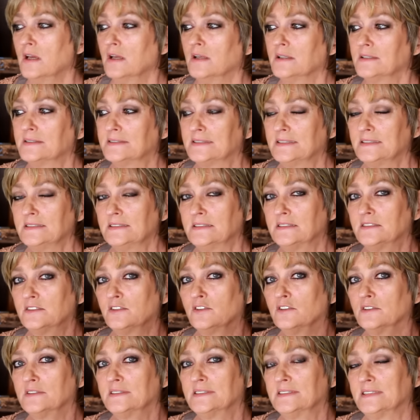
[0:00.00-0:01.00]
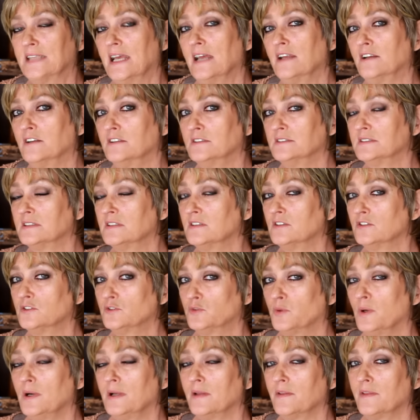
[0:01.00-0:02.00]
Since your Saturn's in the
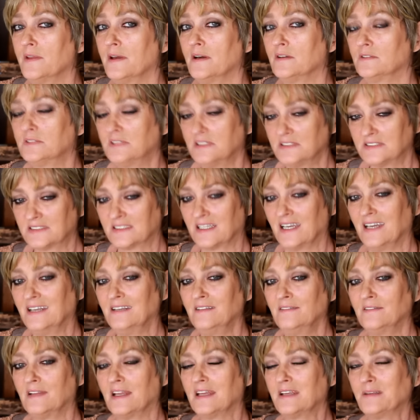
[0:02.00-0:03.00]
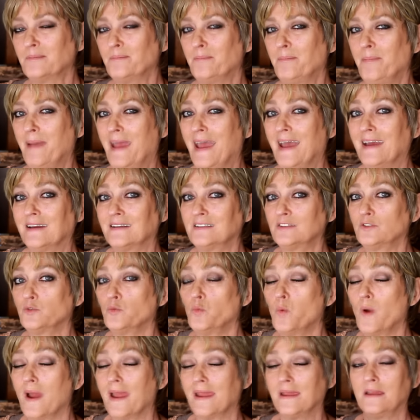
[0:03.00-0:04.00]
12th house, it's kind of like packed
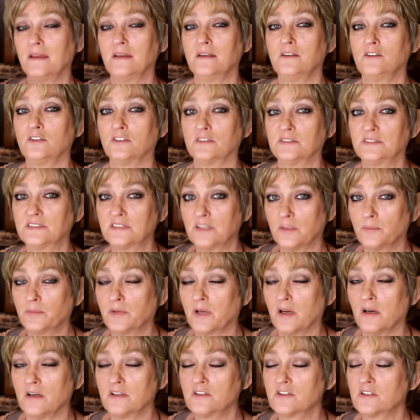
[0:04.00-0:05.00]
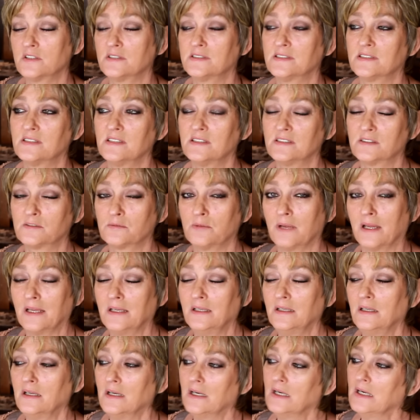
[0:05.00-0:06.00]
away in your subconsciousness,
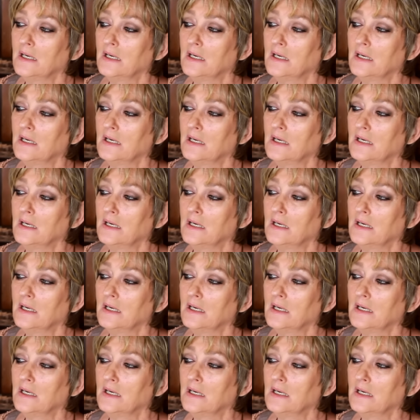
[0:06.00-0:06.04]
right?